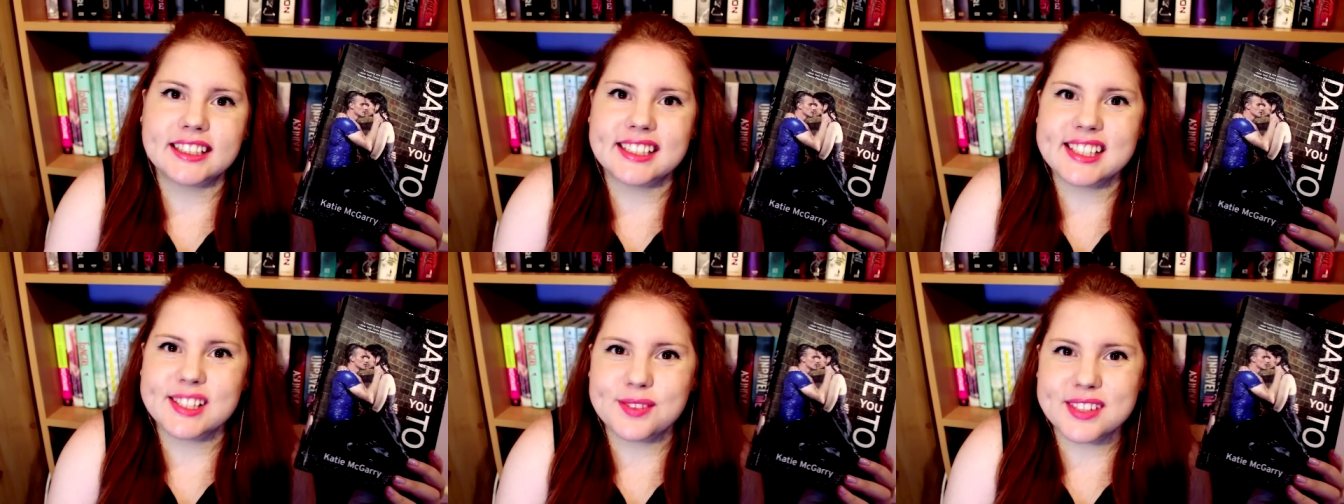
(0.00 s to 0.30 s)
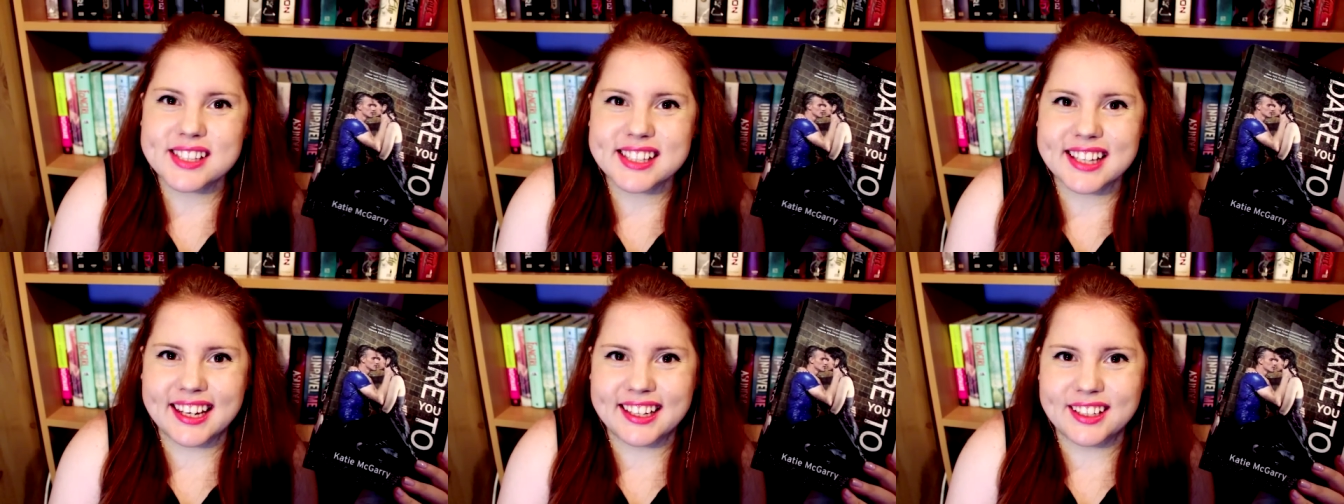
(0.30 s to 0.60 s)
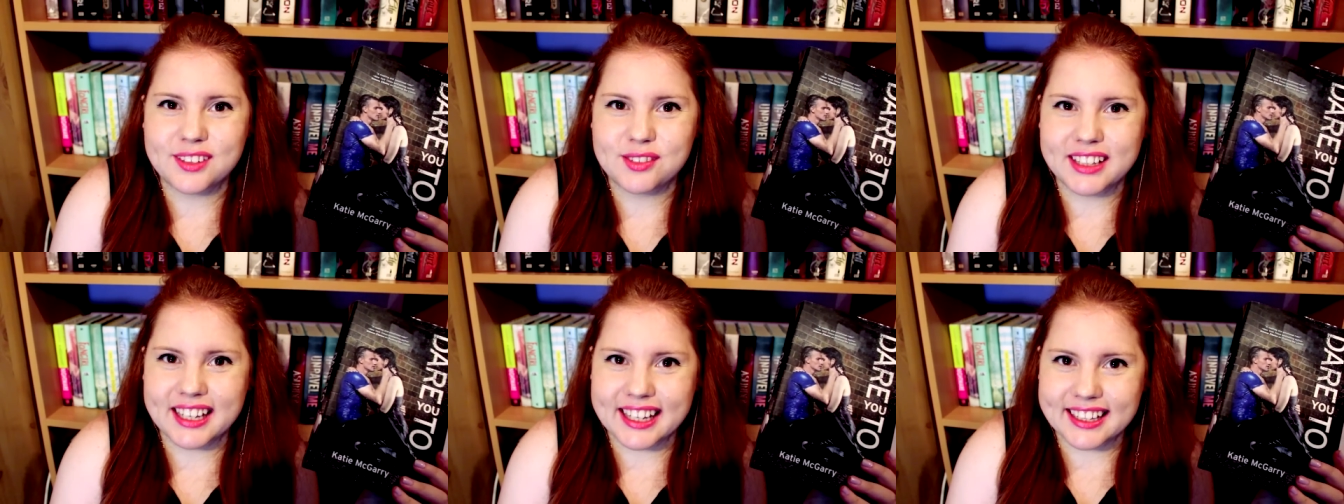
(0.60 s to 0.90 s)
this was
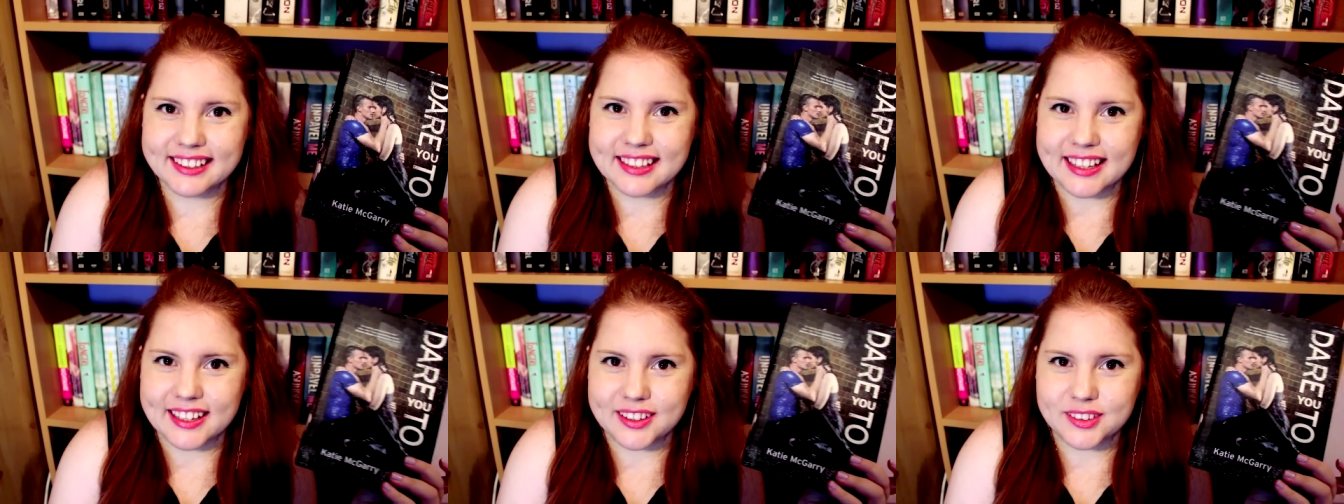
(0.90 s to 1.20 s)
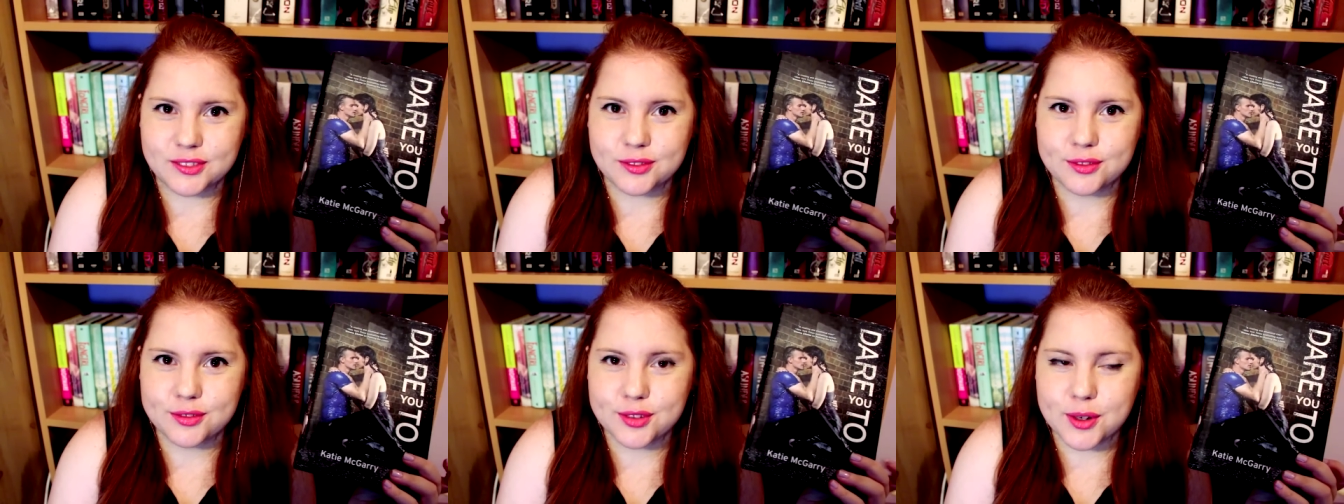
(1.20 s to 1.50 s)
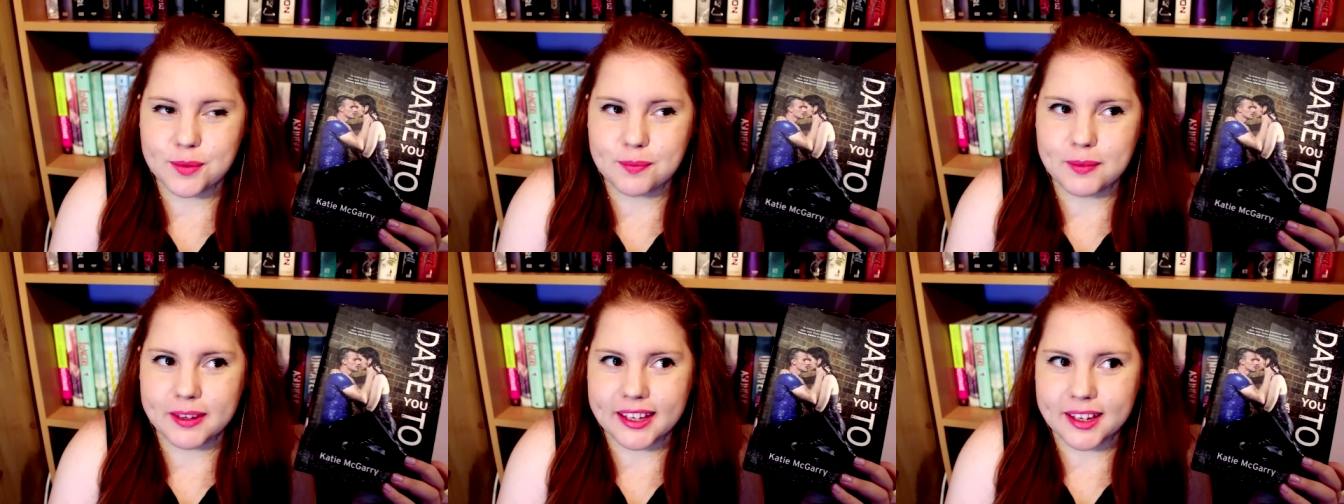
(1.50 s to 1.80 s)
kind of a letdown
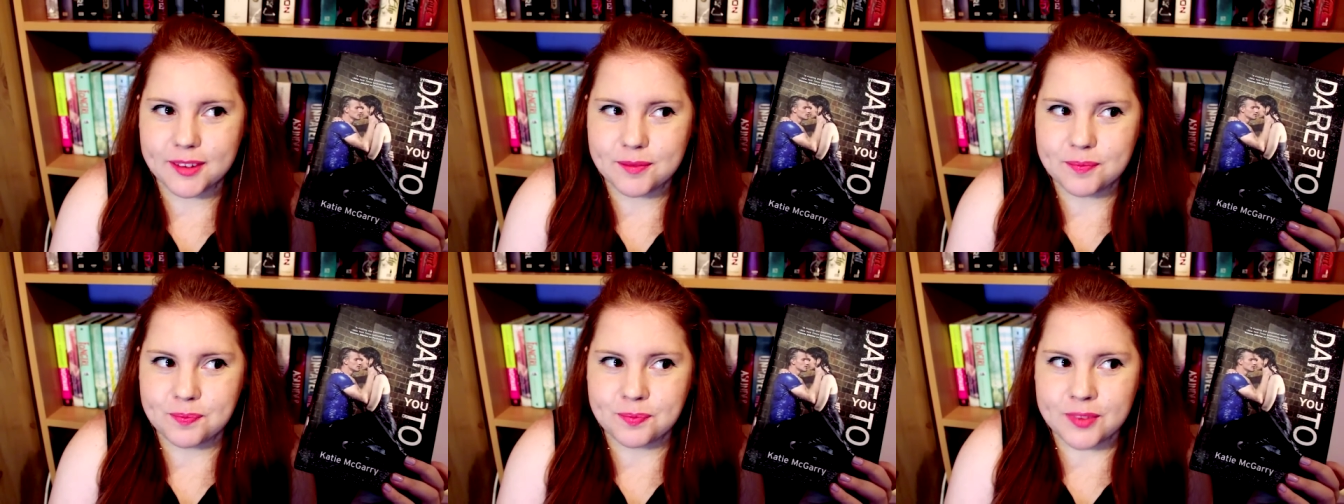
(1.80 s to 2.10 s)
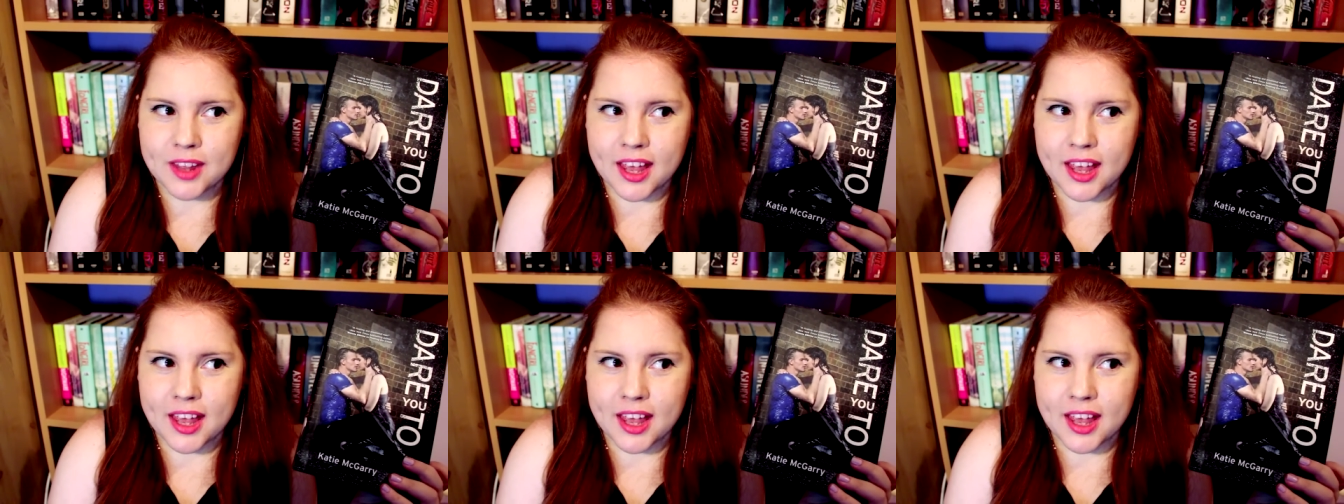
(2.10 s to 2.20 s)
for me.